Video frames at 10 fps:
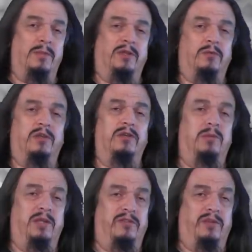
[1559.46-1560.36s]
I'm not the one
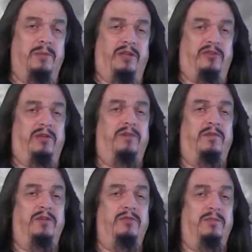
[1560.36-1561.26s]
who believes in imaginary
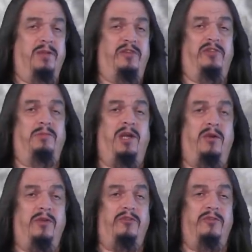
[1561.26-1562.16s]
friends with magic
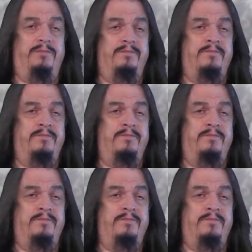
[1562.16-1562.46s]
powers.